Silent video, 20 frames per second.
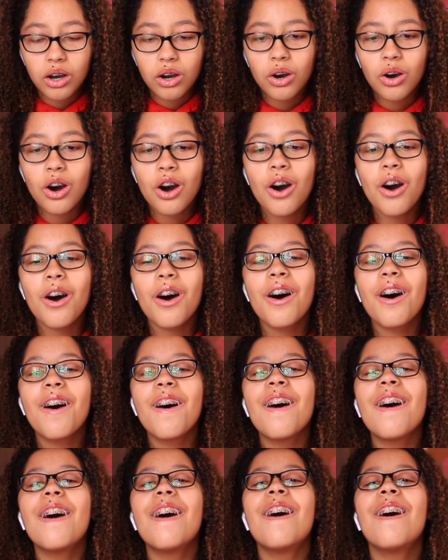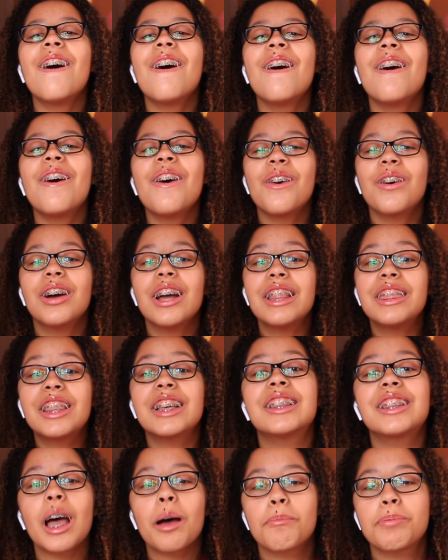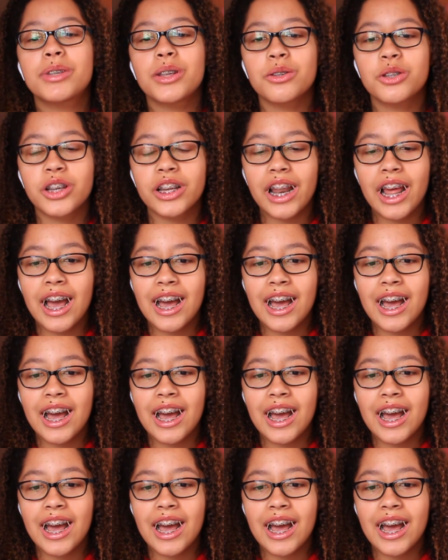Oh! This episode's gonna